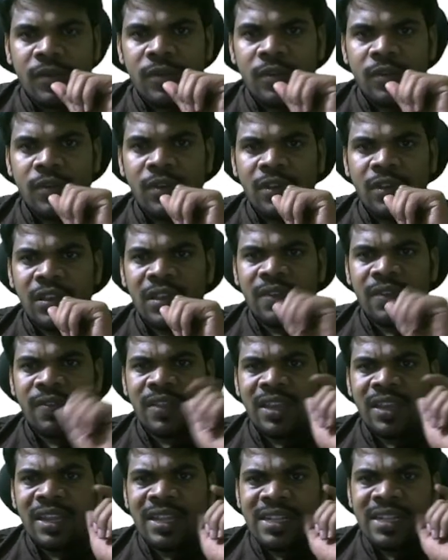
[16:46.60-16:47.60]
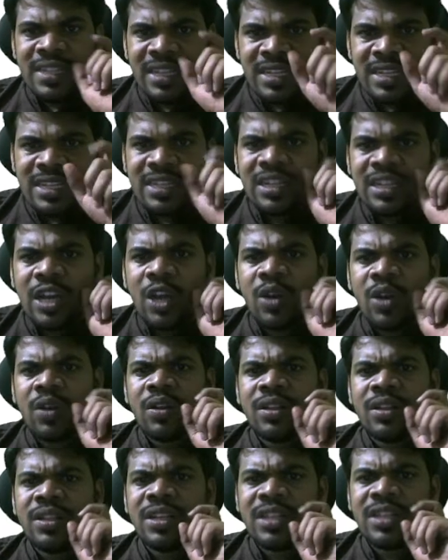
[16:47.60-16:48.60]
Okay. If there is 6
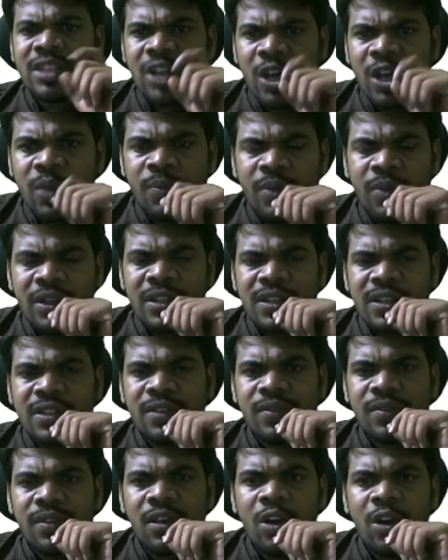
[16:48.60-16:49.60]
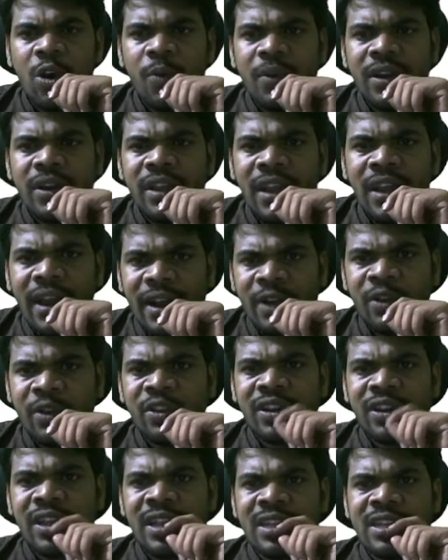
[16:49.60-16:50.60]
carbons, how many
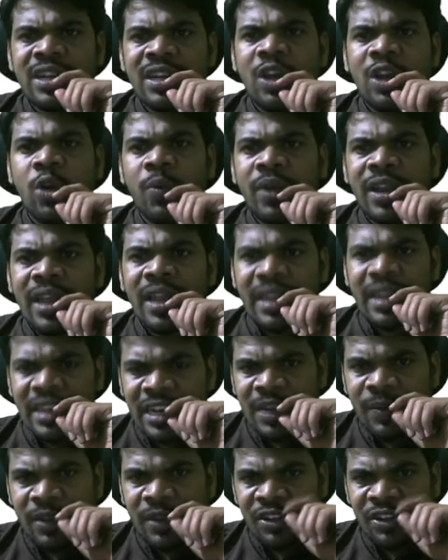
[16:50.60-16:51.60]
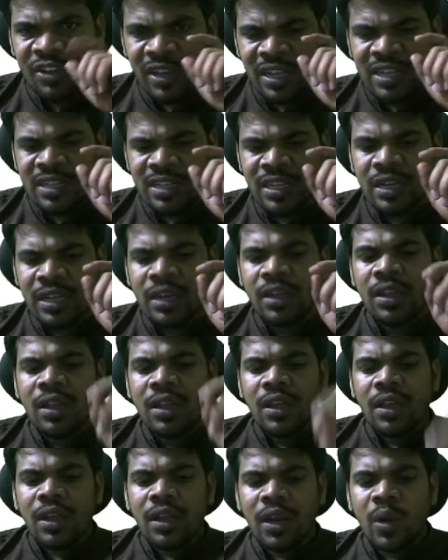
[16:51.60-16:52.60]
hydrogen ions and how many NADPH ions are
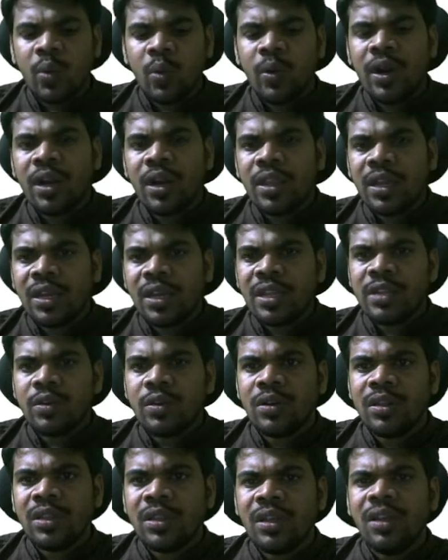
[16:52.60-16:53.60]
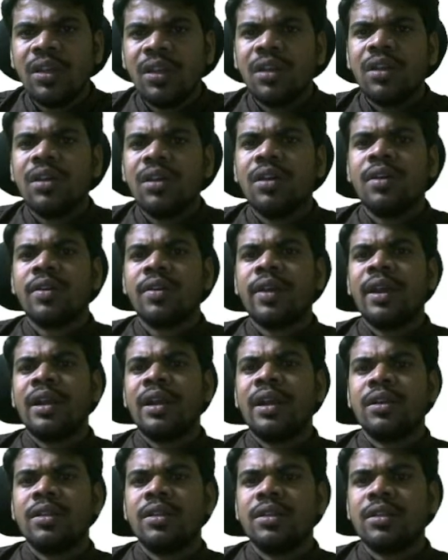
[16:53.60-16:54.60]
required? That is only the right
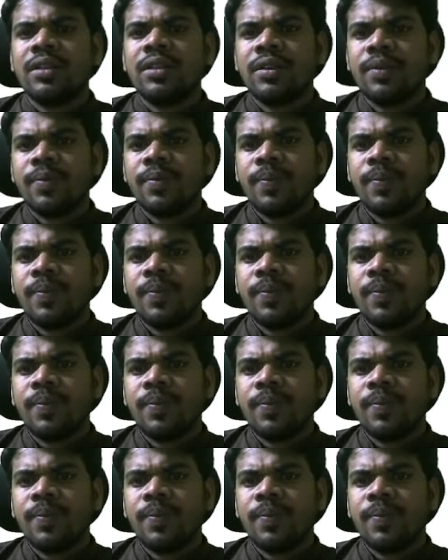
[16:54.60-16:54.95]
answer.